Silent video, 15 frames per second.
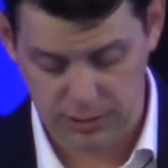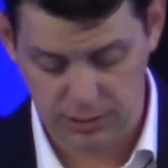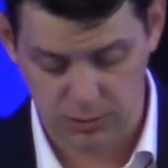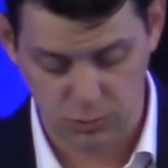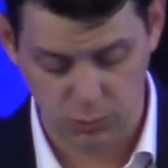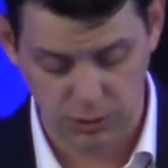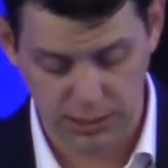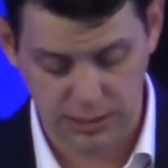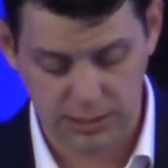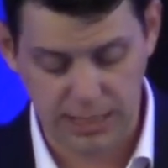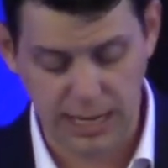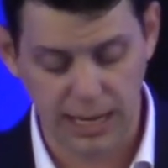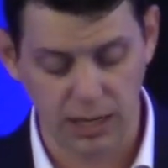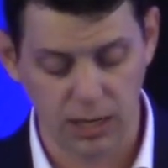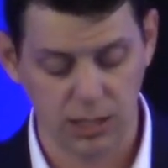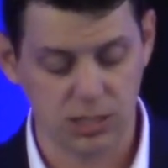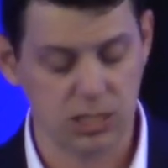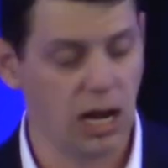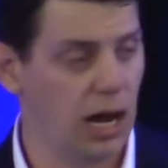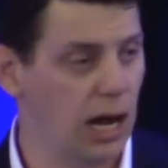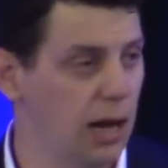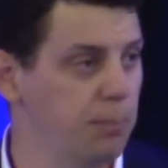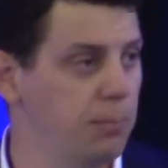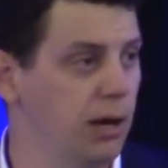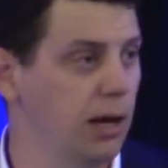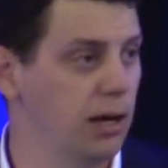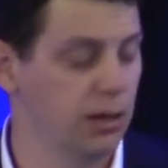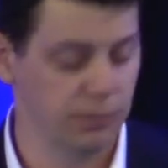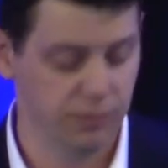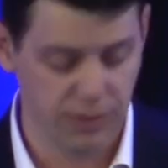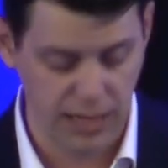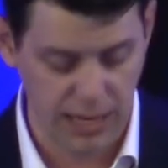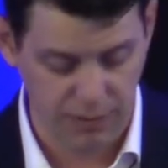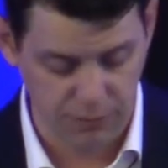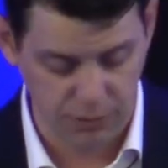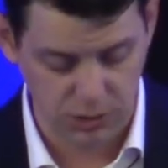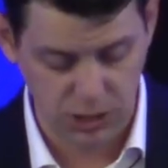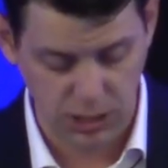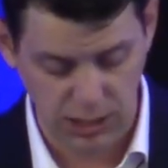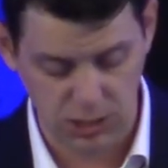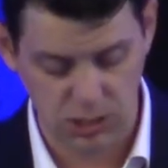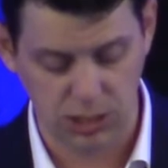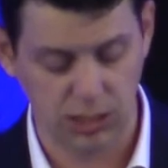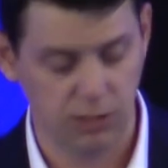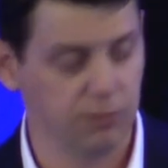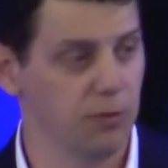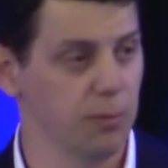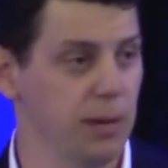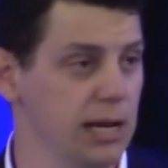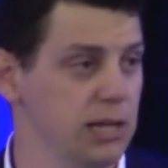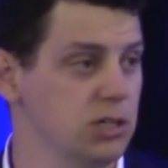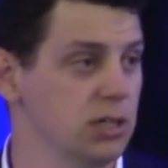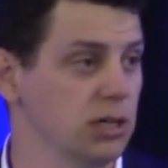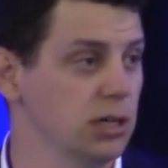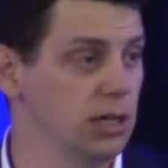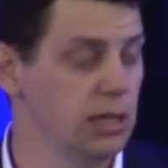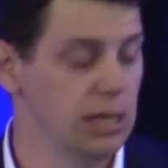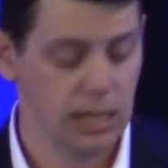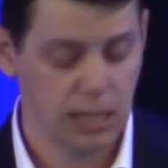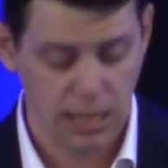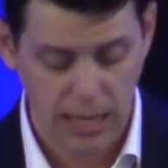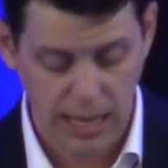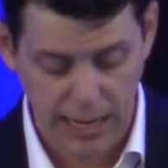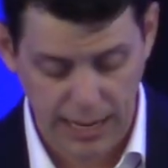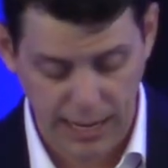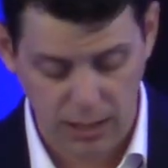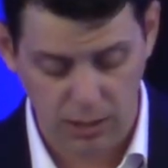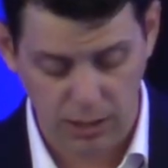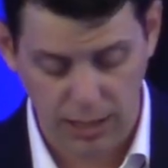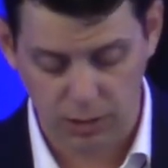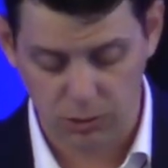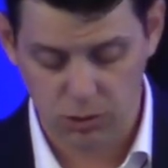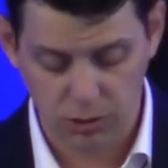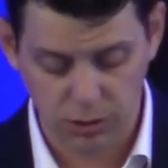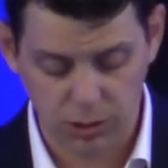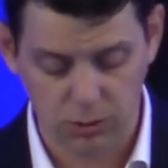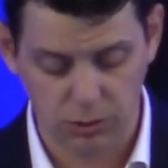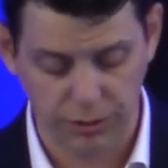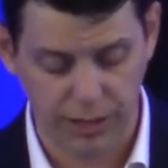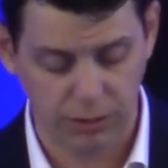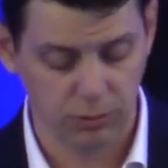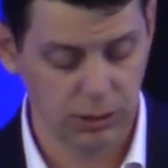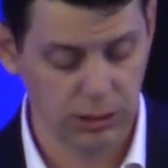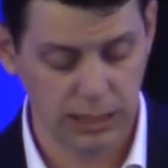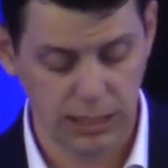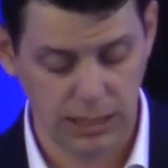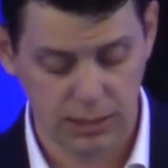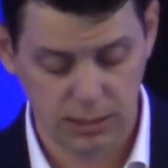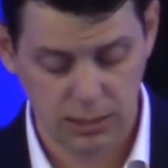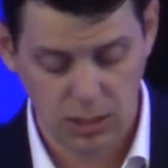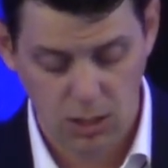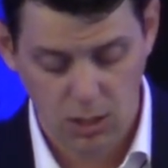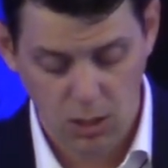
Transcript: It's really staying on top of the ever-changing information and how critical that really is.